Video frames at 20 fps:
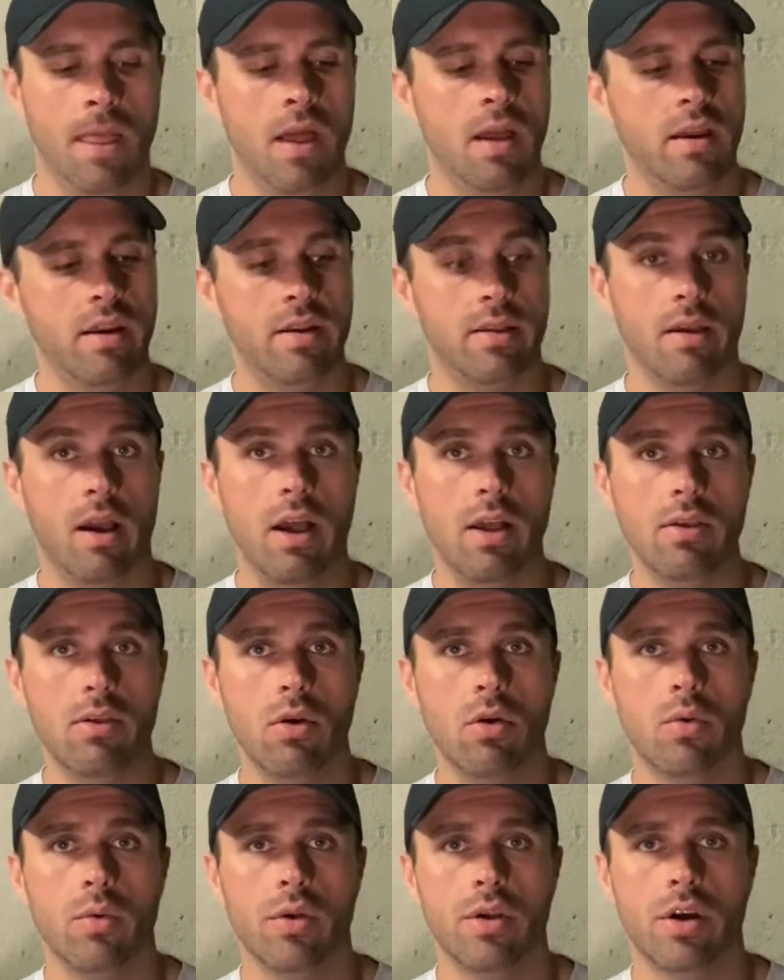And it's also
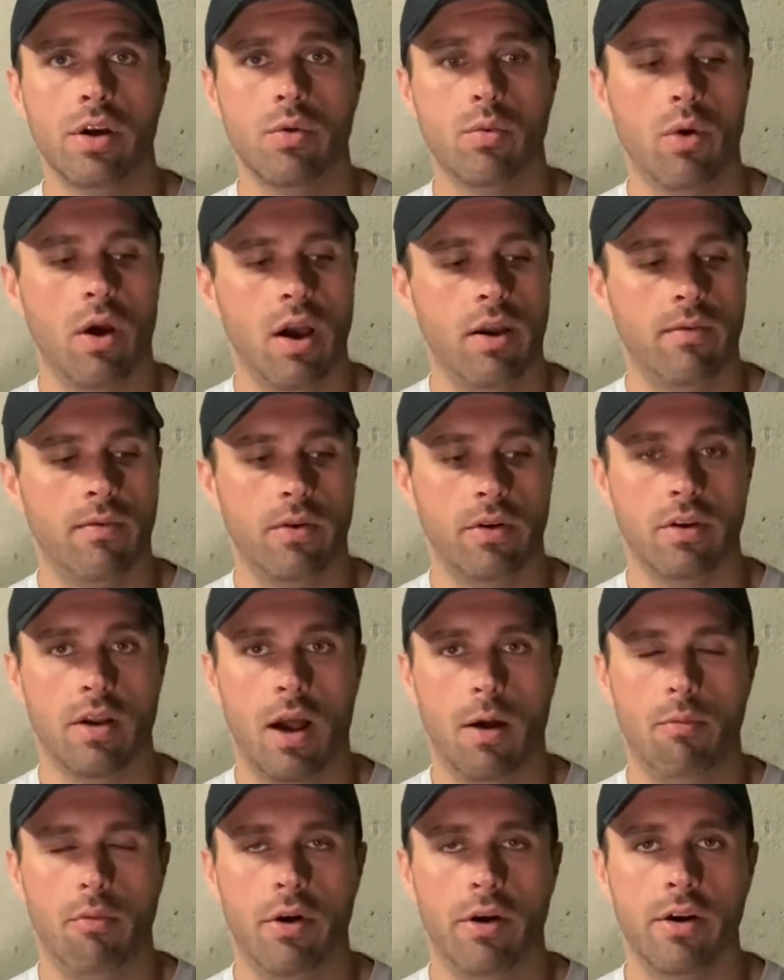a really good rod for
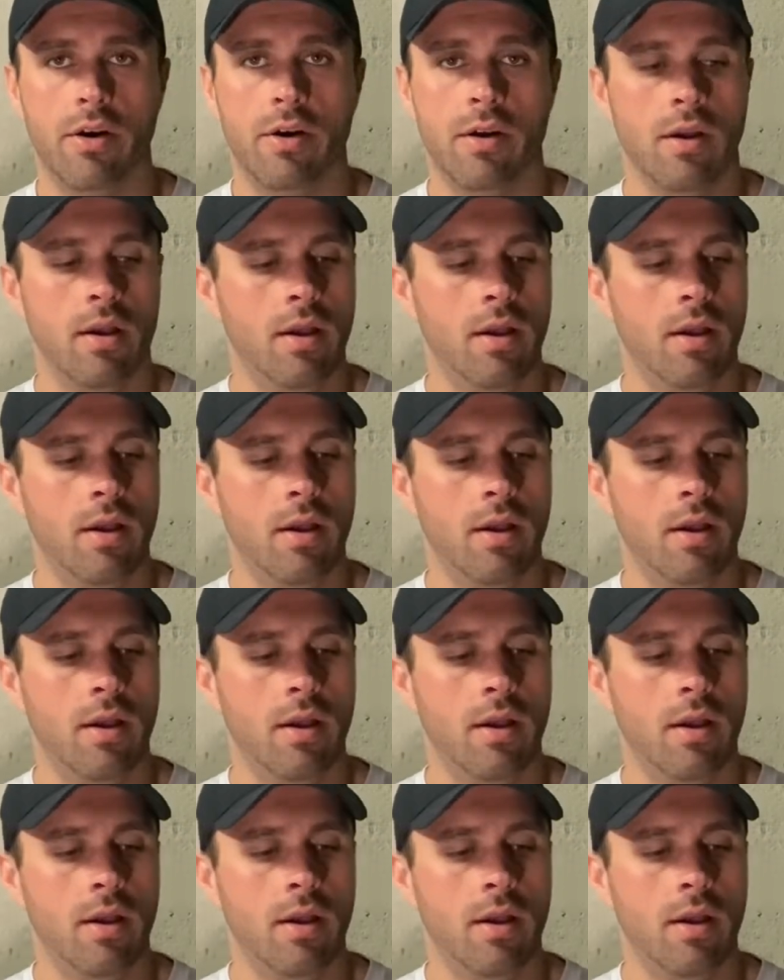topwater.